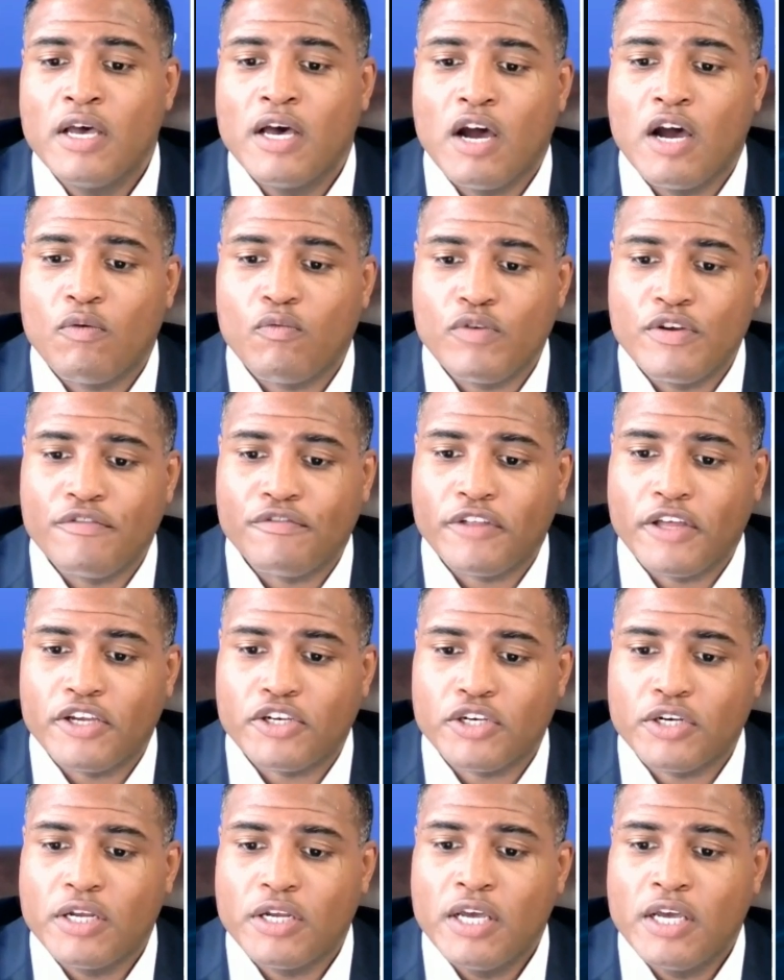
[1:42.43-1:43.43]

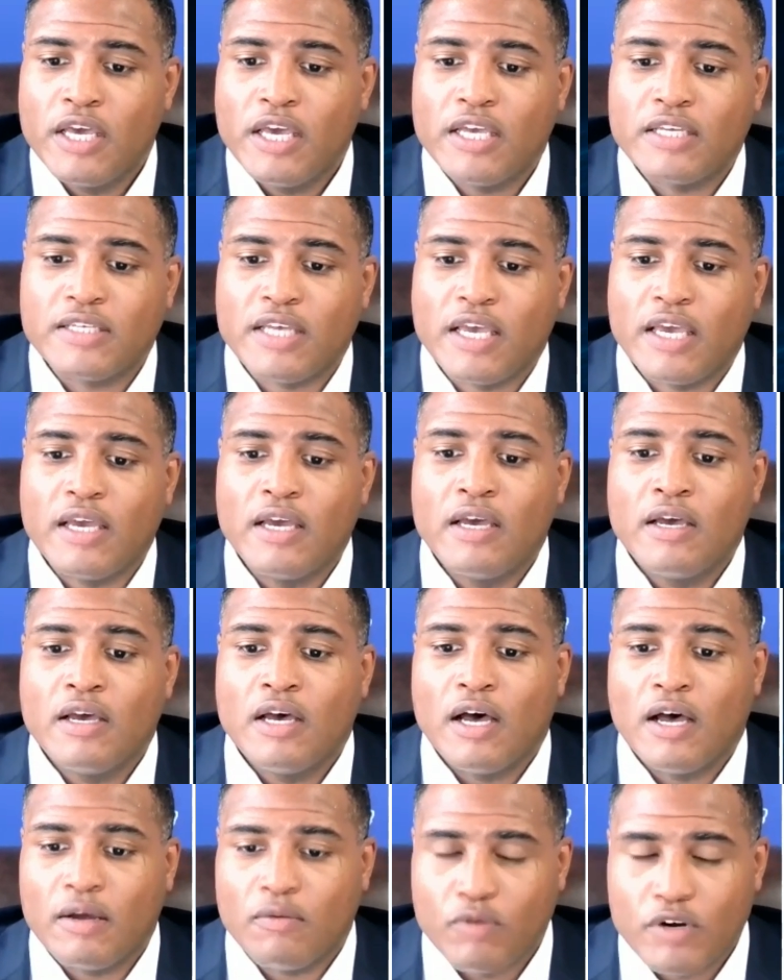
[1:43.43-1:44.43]
Reflation is a
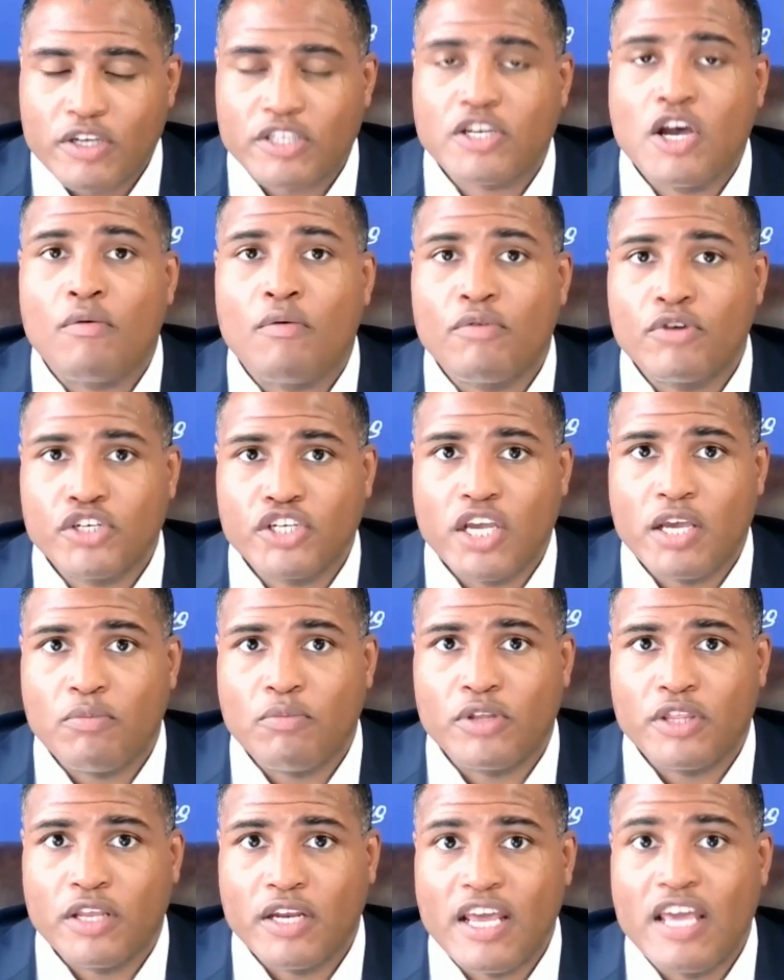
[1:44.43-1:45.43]
risk-on regime
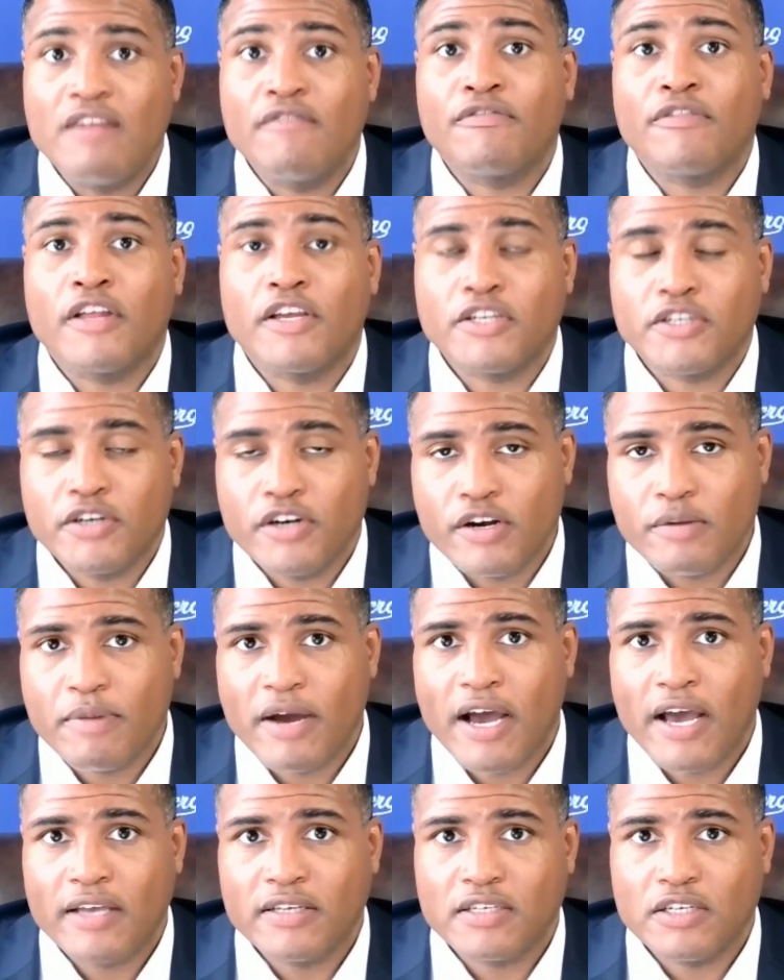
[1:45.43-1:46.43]
with an inflationary
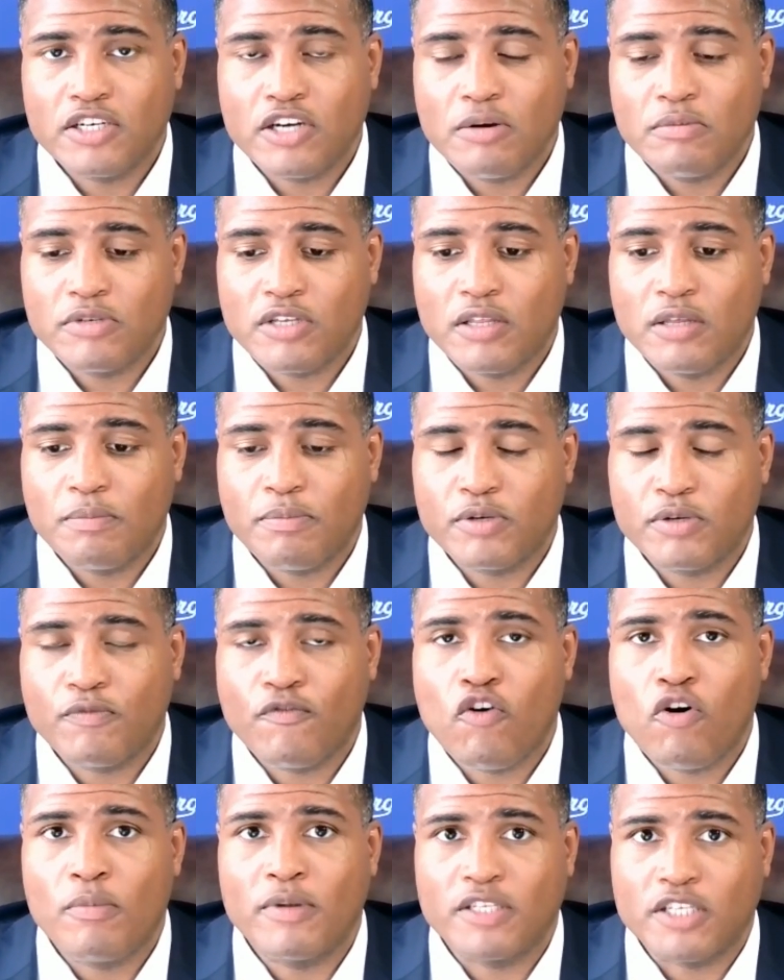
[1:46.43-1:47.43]
bias in terms of the
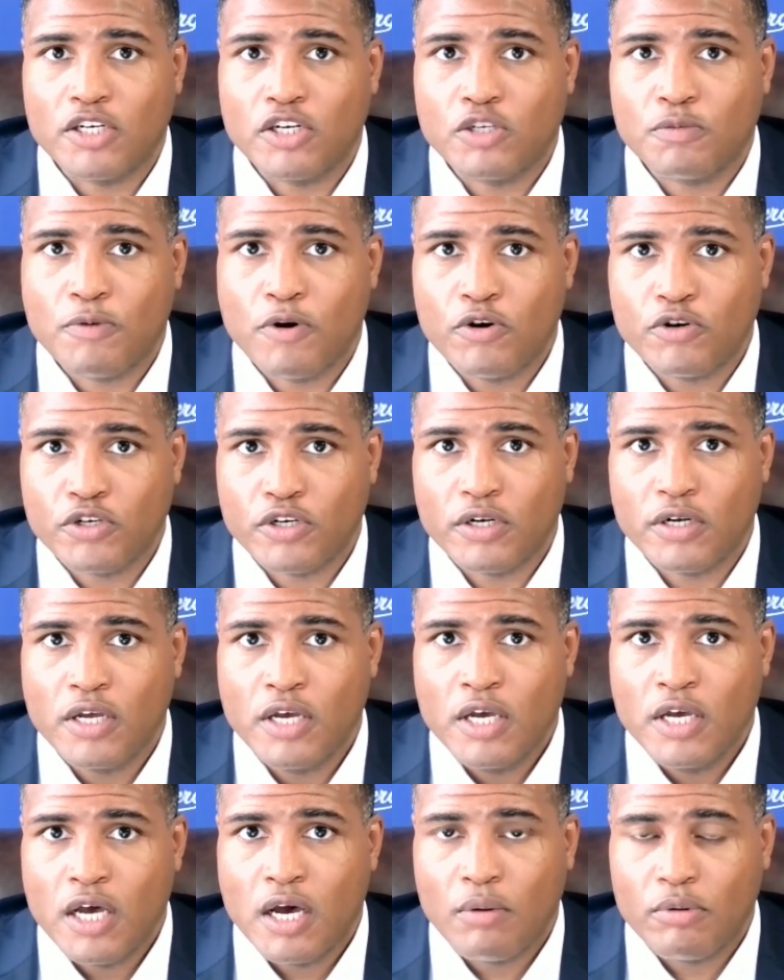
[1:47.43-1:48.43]
performance and dispersion
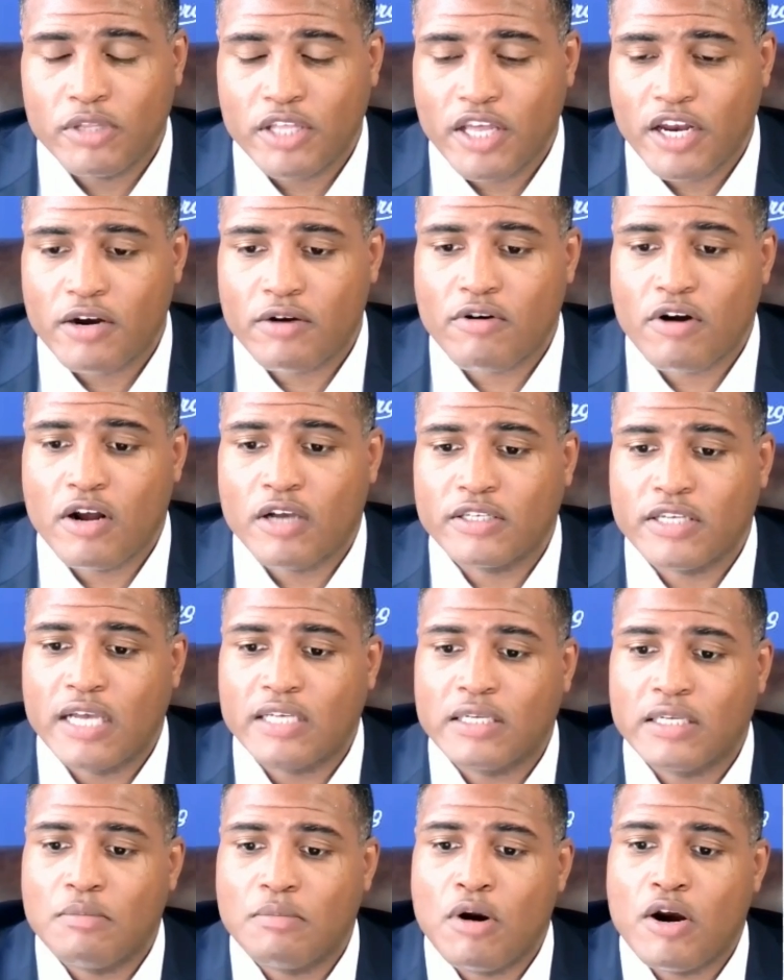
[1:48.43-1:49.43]
within and across
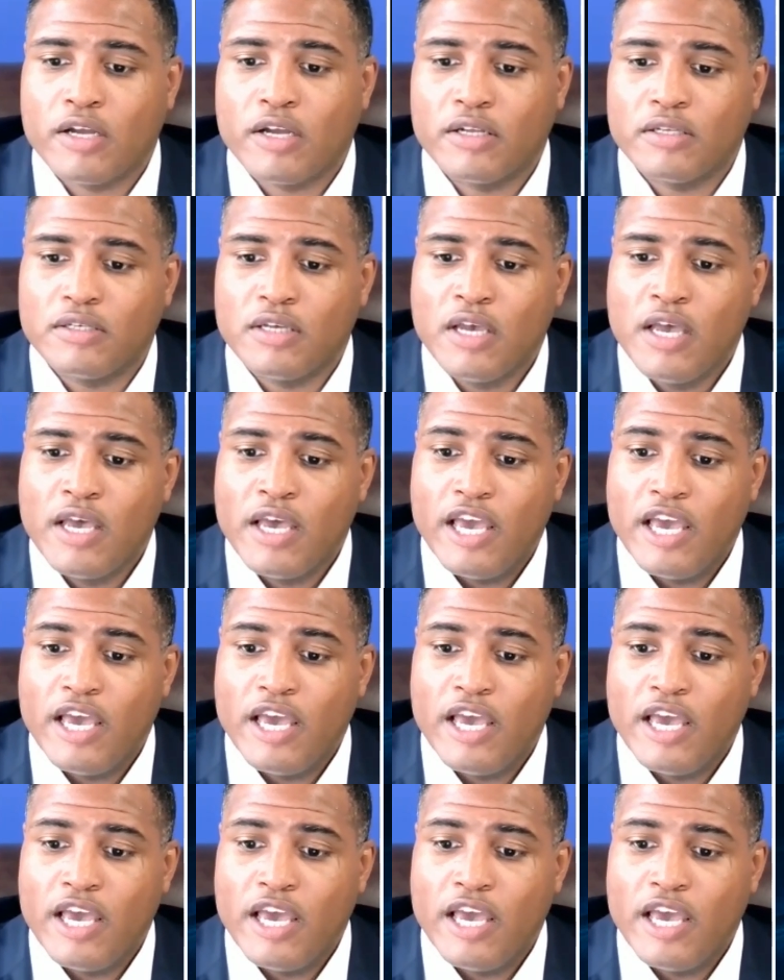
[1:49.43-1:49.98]
asset markets.